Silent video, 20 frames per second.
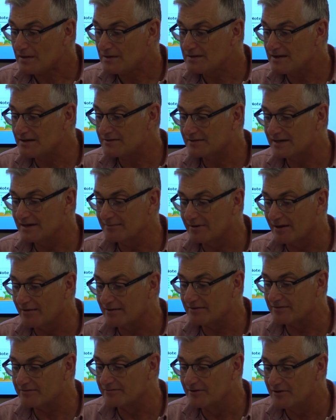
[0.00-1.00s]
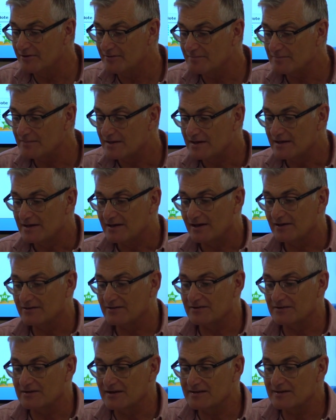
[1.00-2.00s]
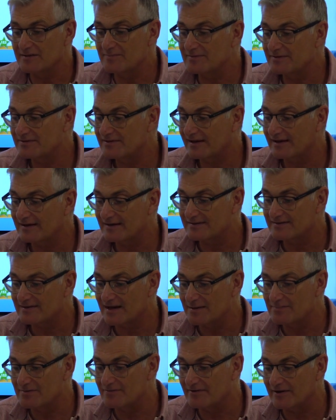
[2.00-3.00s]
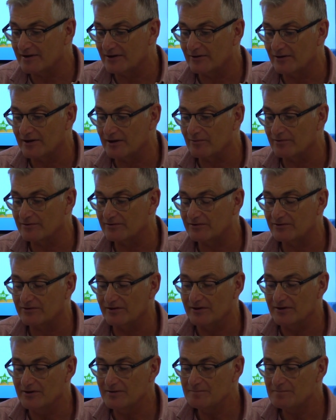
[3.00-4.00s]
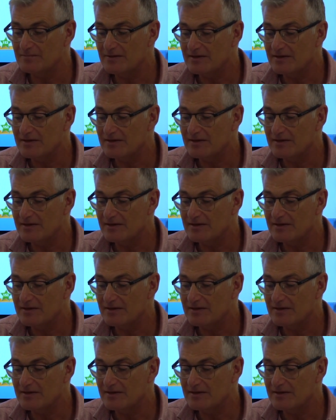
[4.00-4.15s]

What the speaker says: Let's keep going through, because there's another particular type of icon I want to show you,